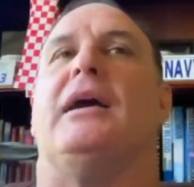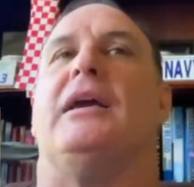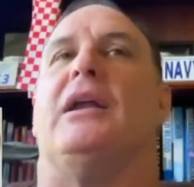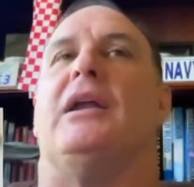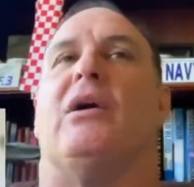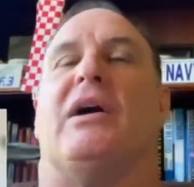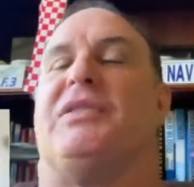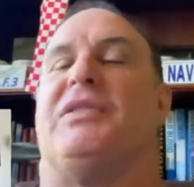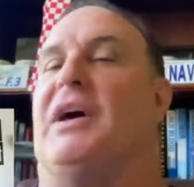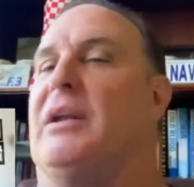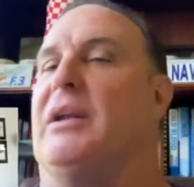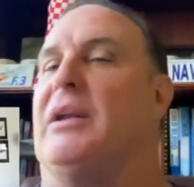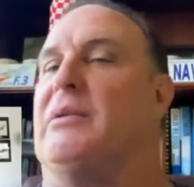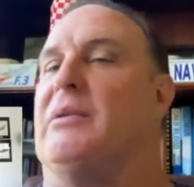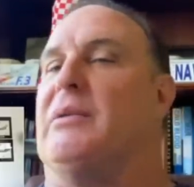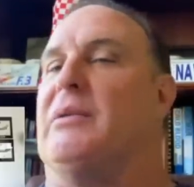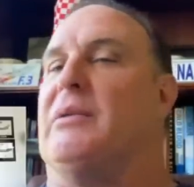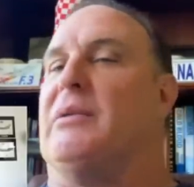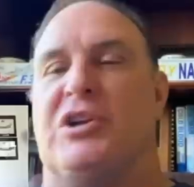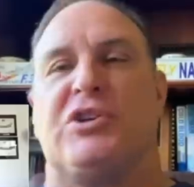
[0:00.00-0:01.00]
You know, I thought it
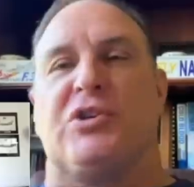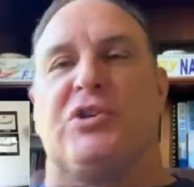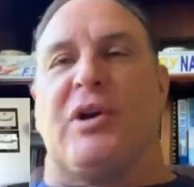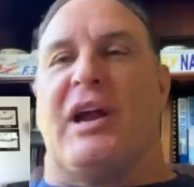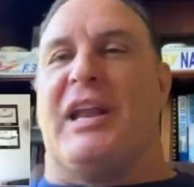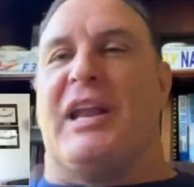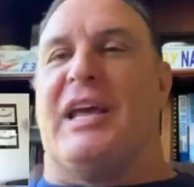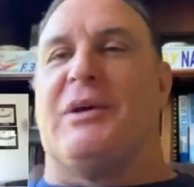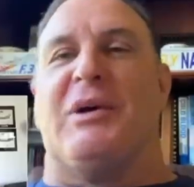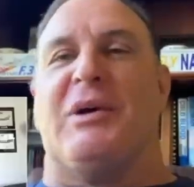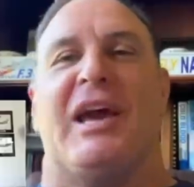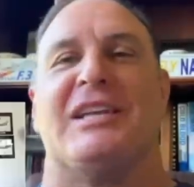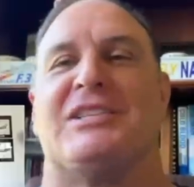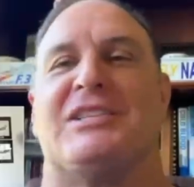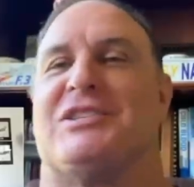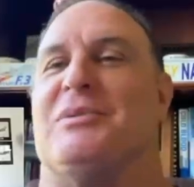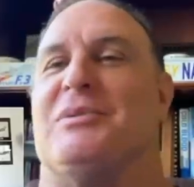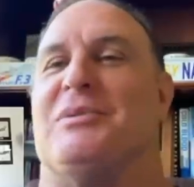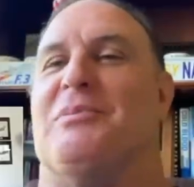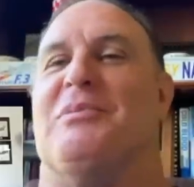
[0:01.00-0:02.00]
was a good training.
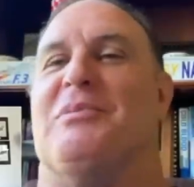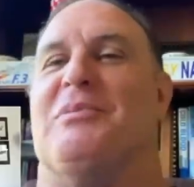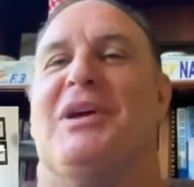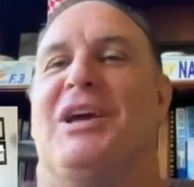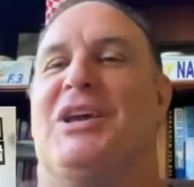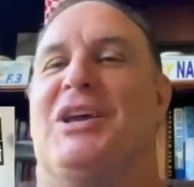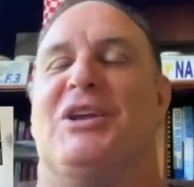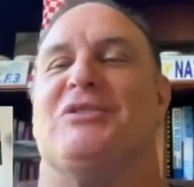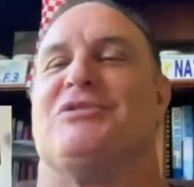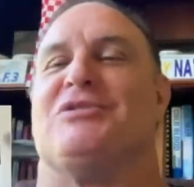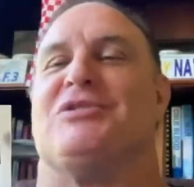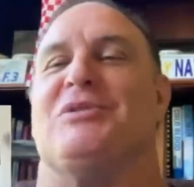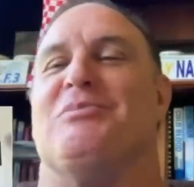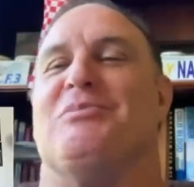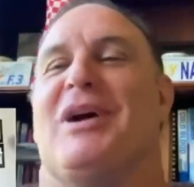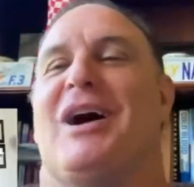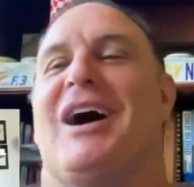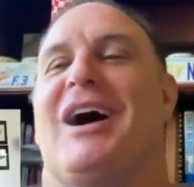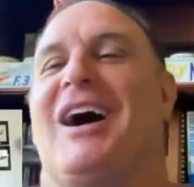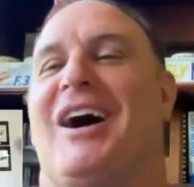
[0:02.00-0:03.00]
We had some, you know,
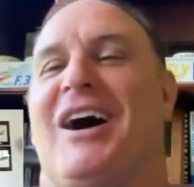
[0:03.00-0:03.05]
some